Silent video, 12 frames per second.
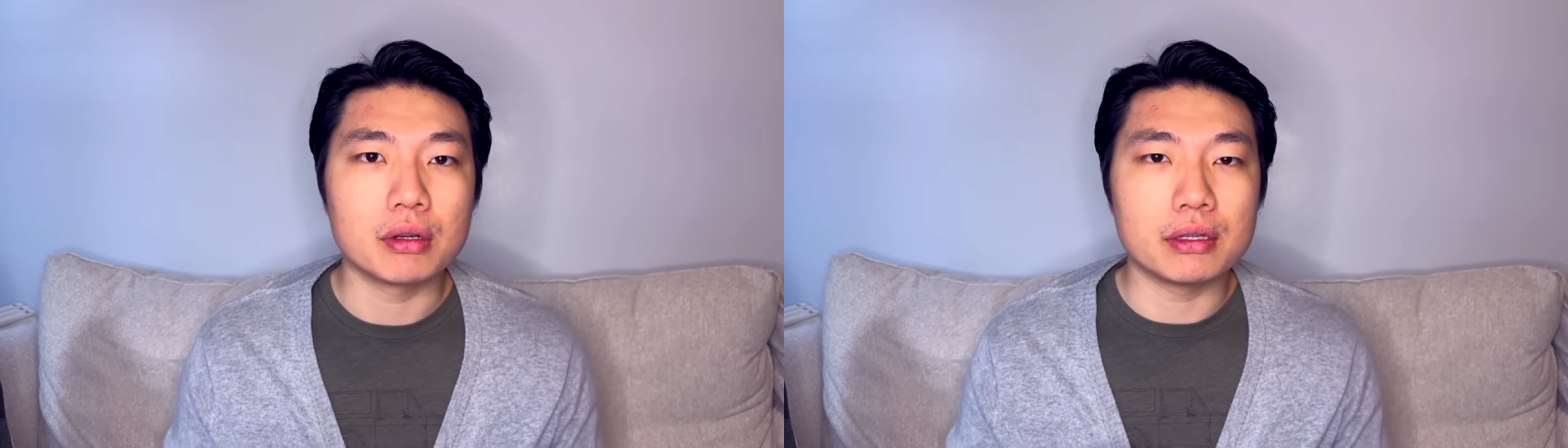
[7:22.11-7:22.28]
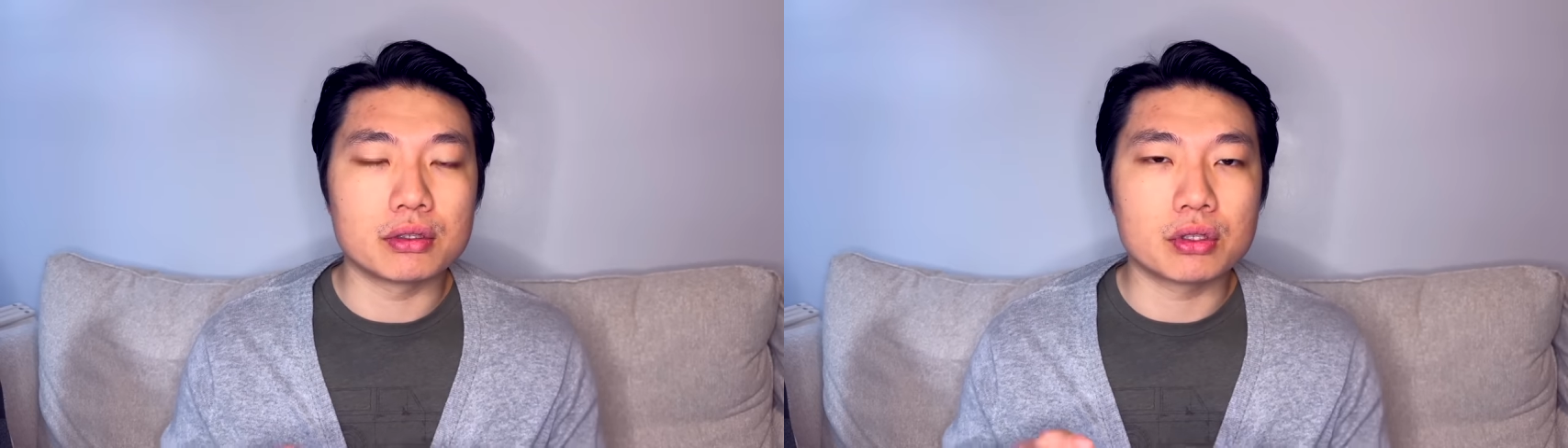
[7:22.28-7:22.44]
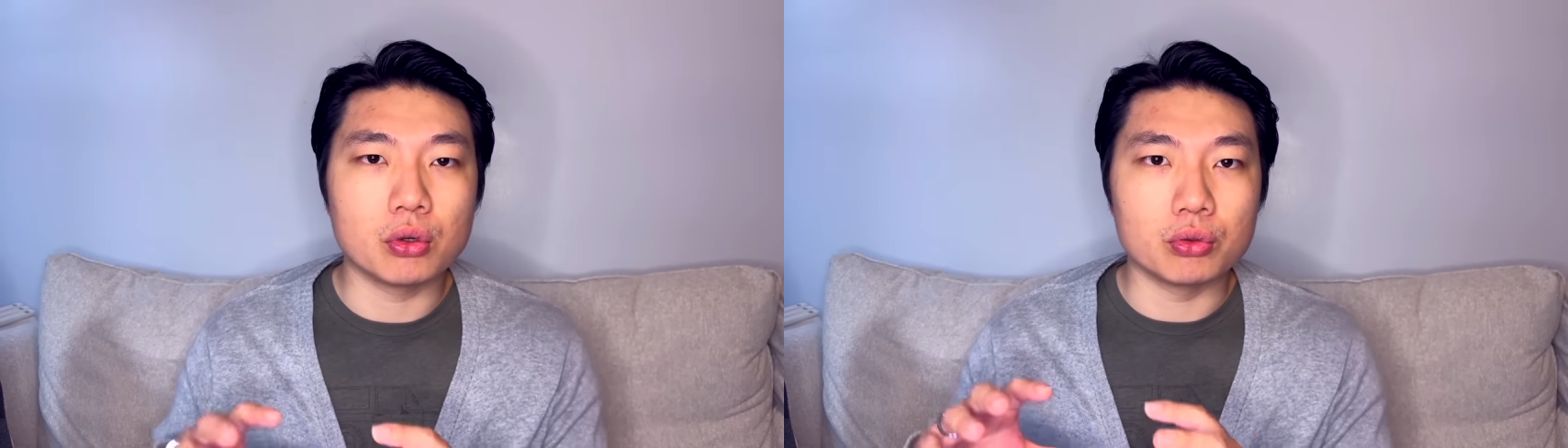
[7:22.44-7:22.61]

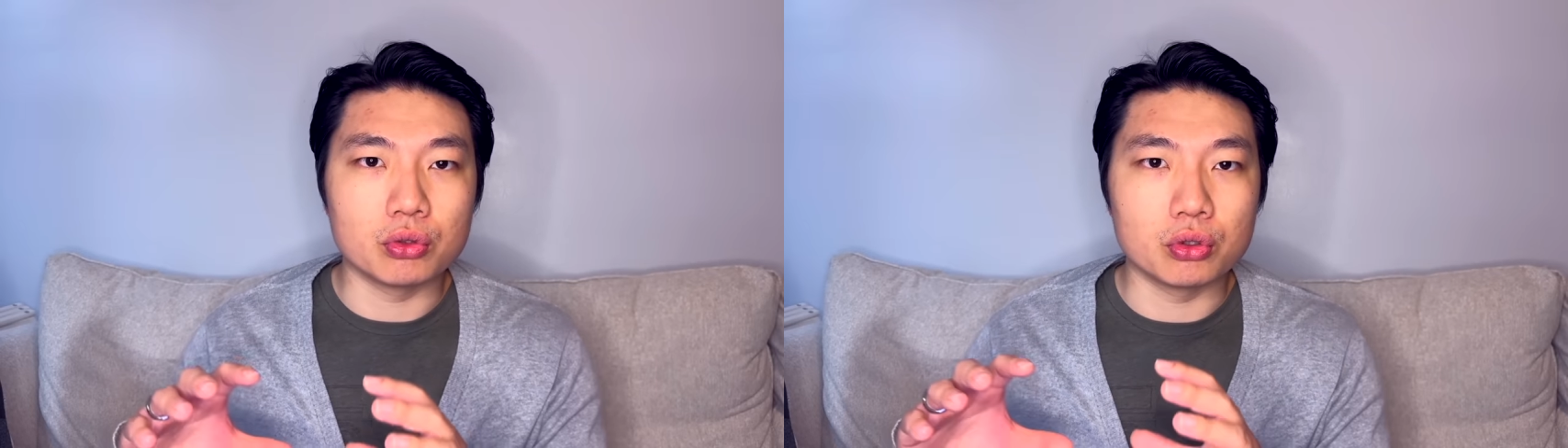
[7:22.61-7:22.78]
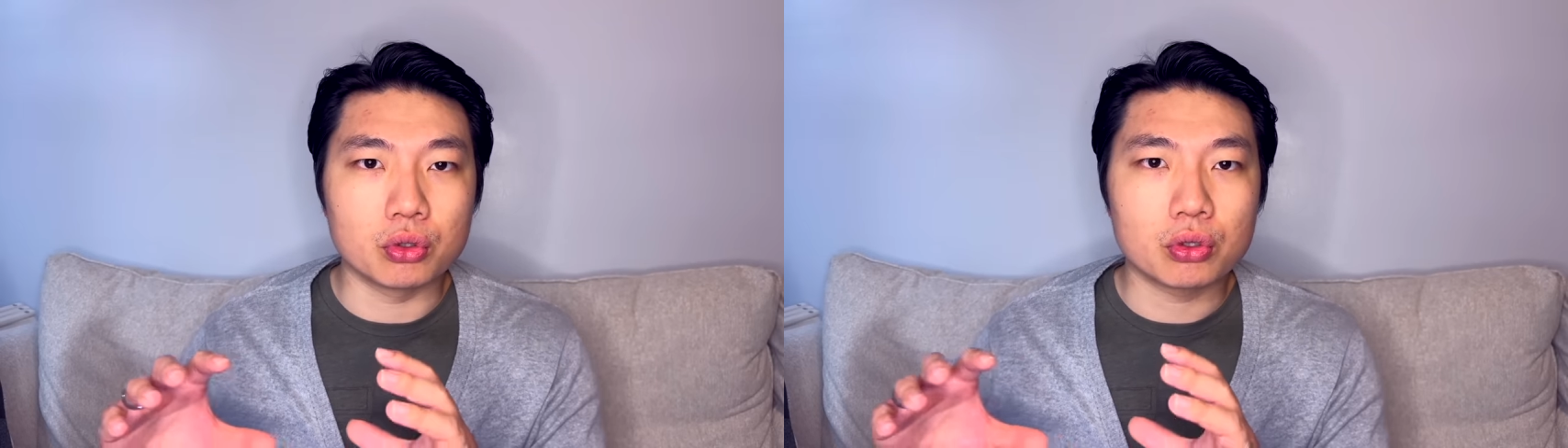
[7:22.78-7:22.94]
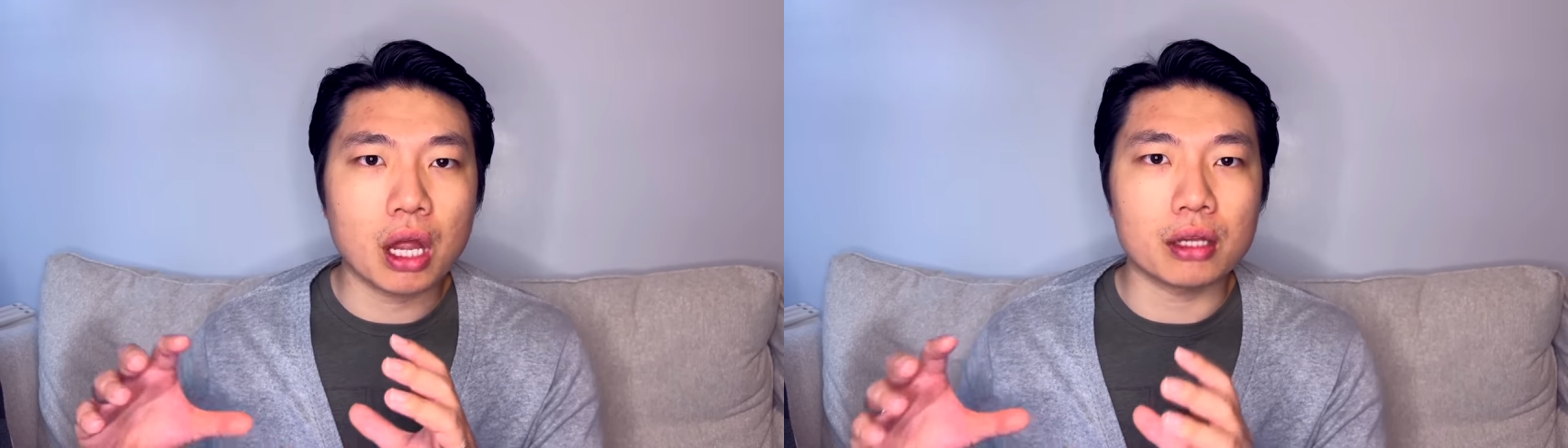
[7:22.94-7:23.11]
And so
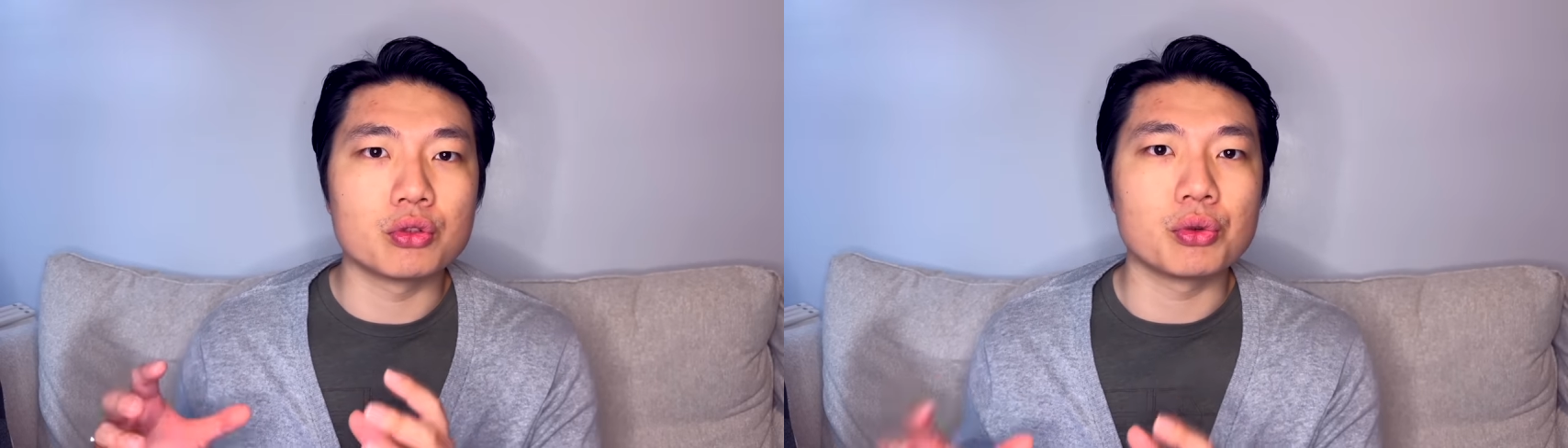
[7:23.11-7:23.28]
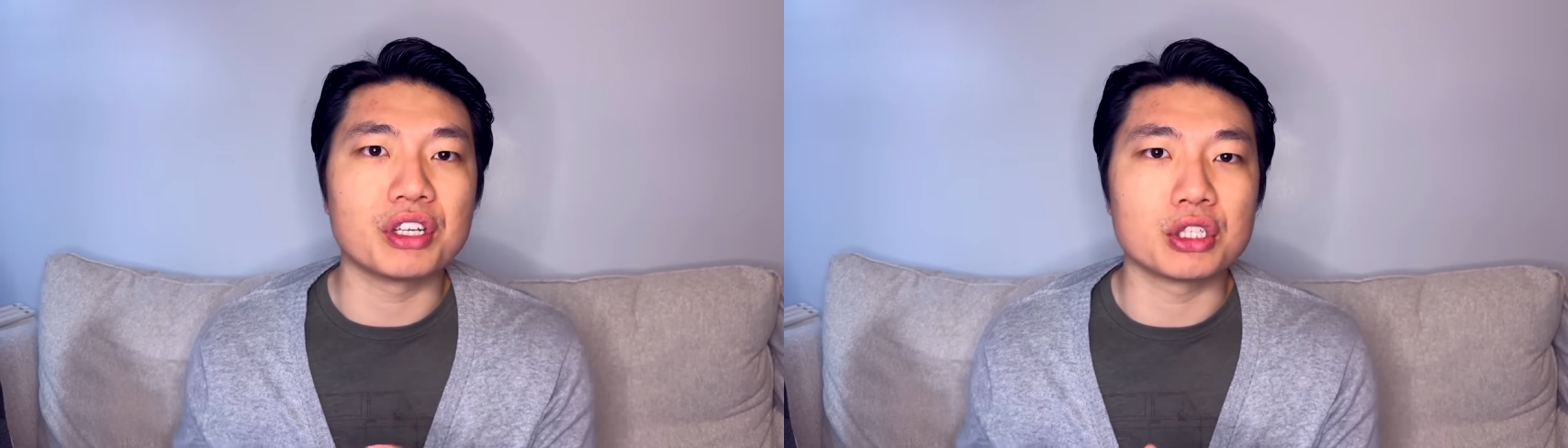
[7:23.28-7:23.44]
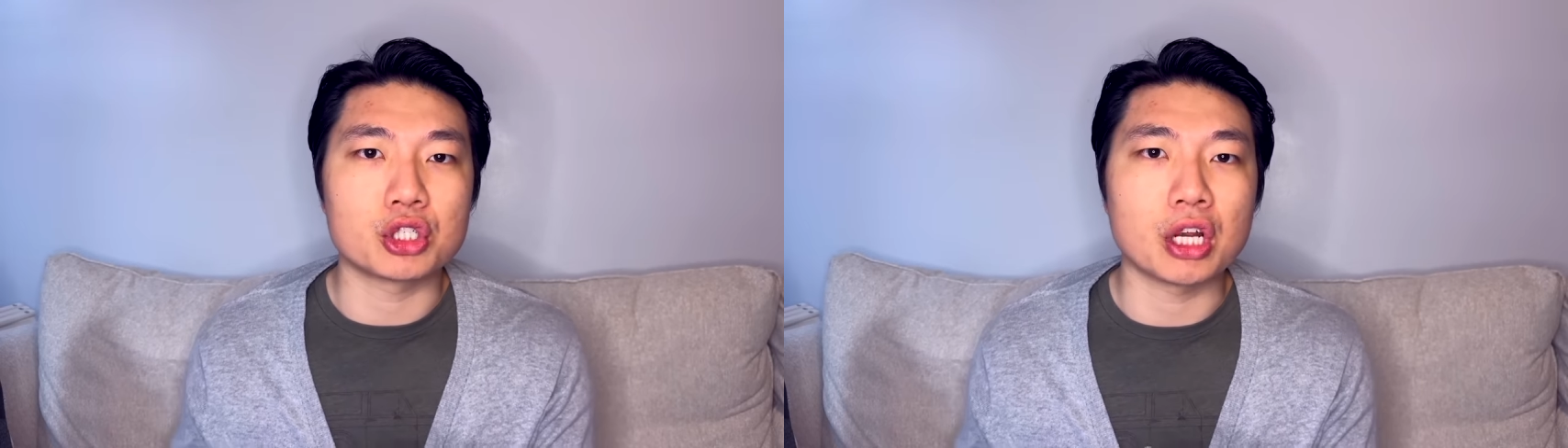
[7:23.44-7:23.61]
you're not
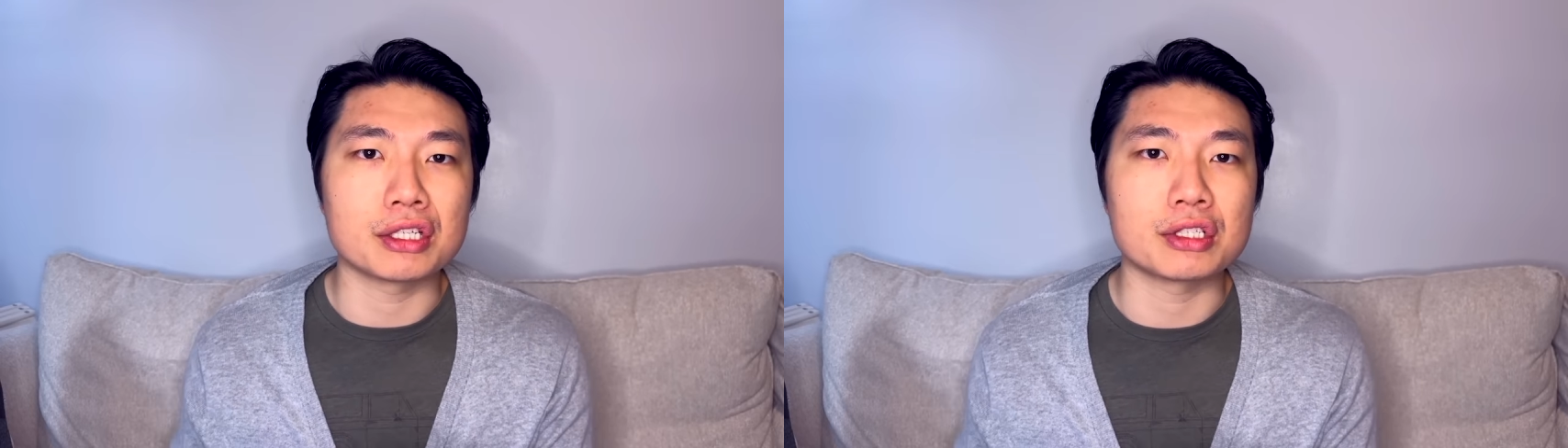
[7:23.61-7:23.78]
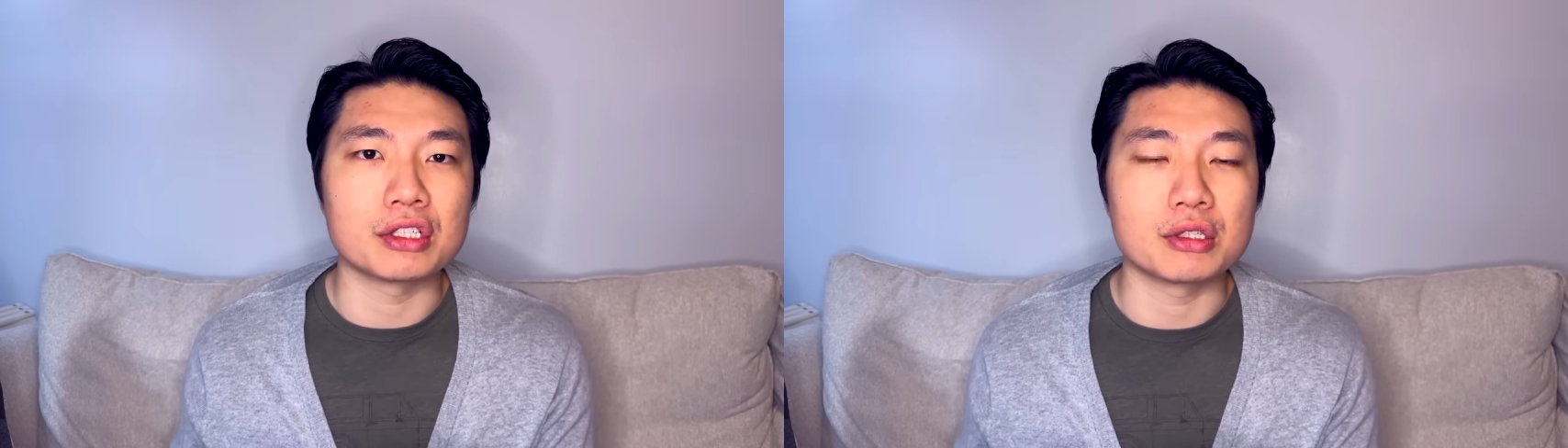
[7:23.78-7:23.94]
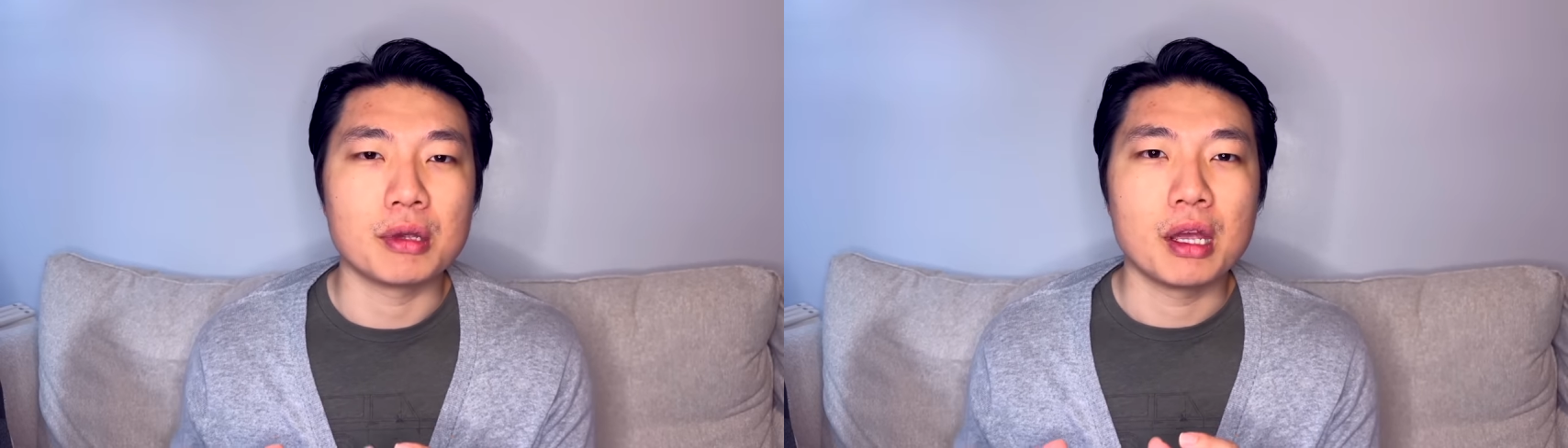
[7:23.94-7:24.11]
doing it
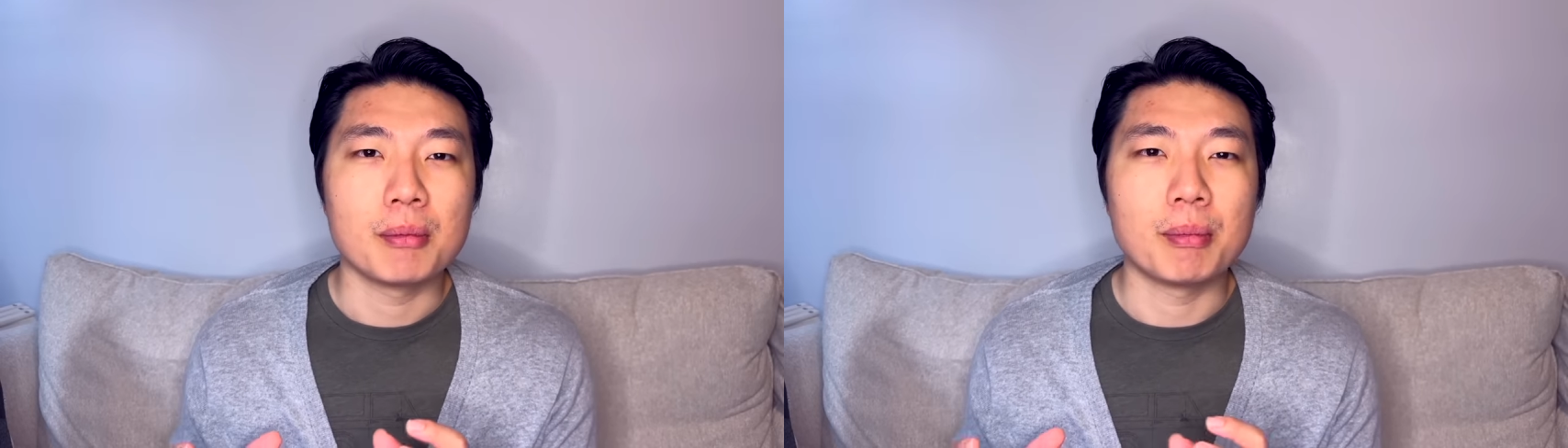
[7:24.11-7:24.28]
justice